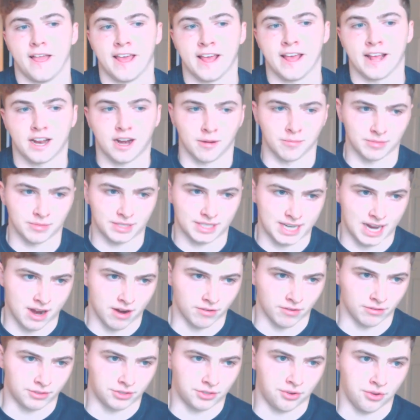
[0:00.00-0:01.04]
it comes
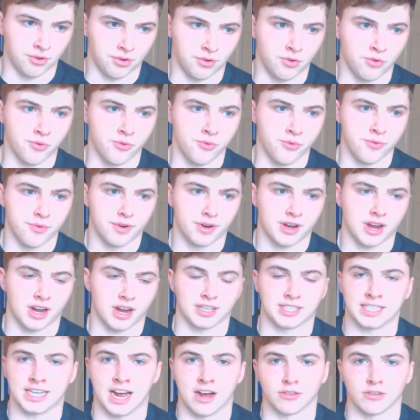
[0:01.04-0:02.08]
down to
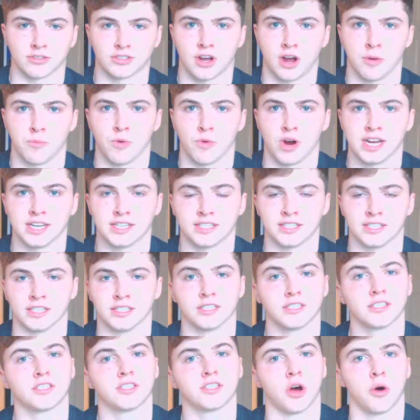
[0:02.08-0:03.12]
cutting out time
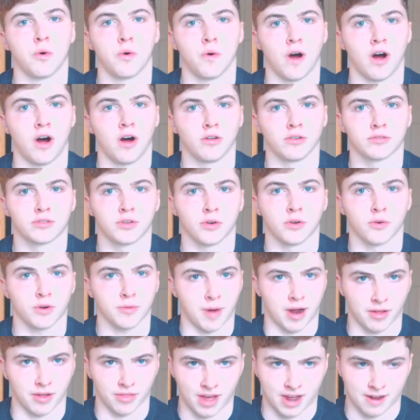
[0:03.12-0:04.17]
wasters. So, I'll
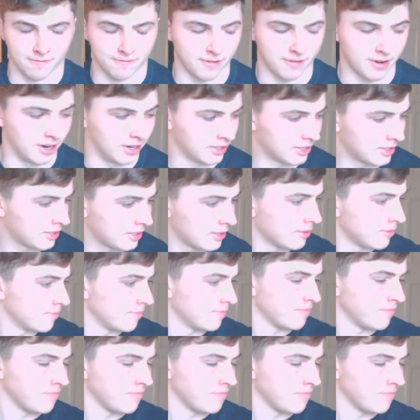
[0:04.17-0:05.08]
talk about that first.